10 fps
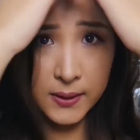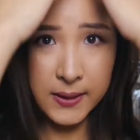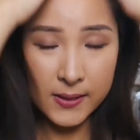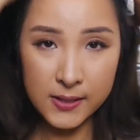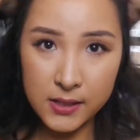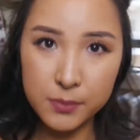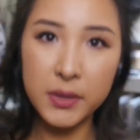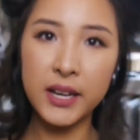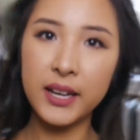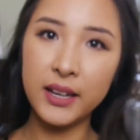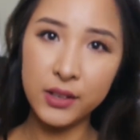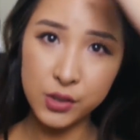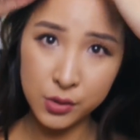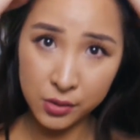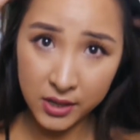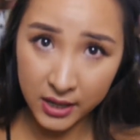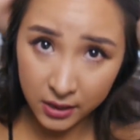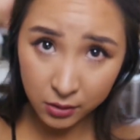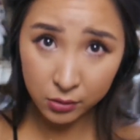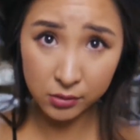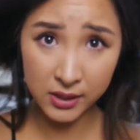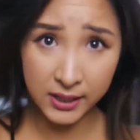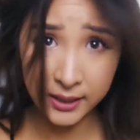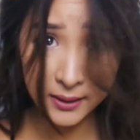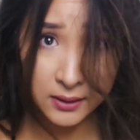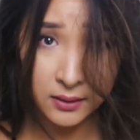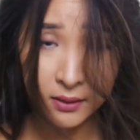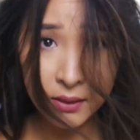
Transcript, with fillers: Okay, this is my two-day-old hair.